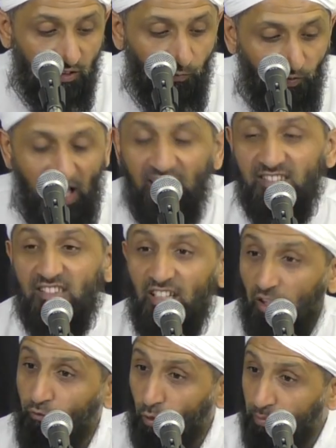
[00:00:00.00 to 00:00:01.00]
vast
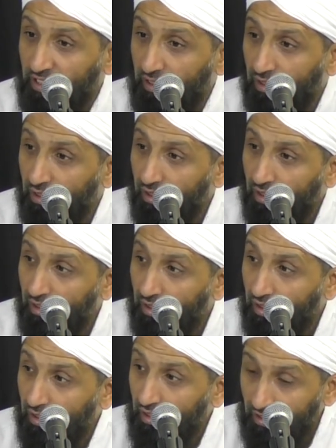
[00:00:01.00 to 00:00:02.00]
enough for me.
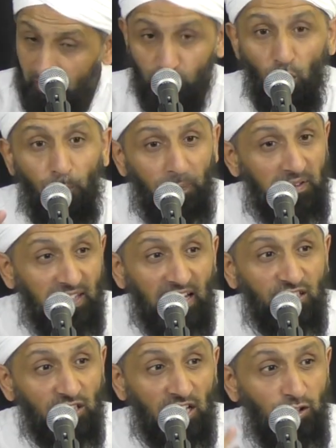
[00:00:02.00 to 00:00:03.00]
Your
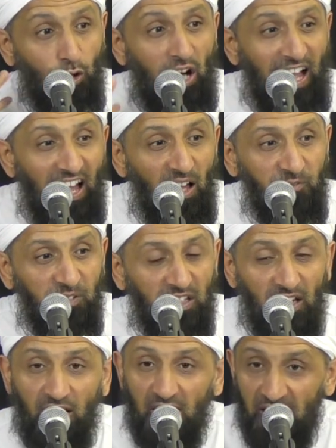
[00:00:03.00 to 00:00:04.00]
protection and your
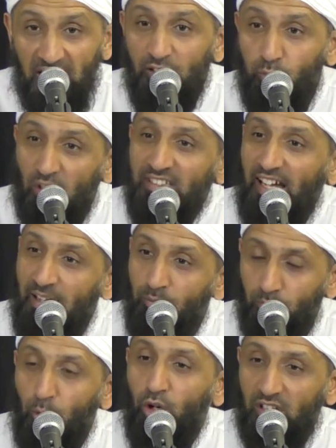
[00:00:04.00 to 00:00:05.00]
afiyah is what I
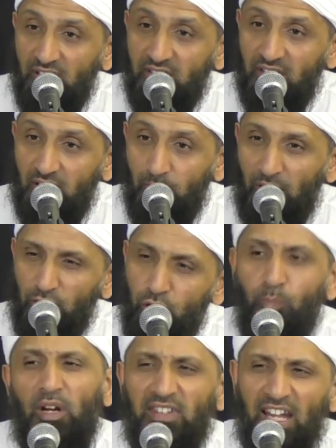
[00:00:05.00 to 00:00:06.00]
am more concerned about.
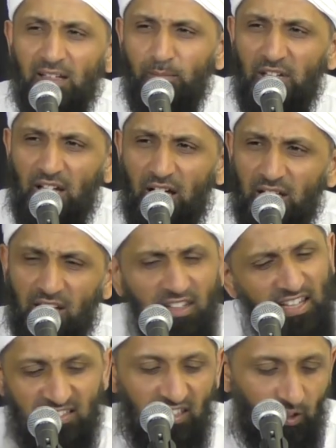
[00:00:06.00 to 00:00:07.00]
You protect me, Ya Allah,
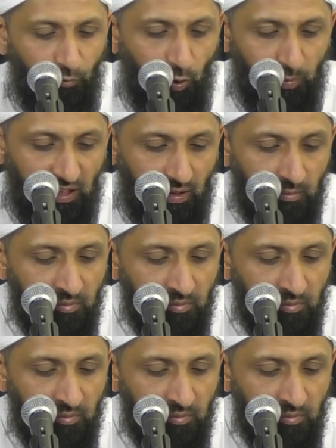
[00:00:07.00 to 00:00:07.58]
that's enough for me.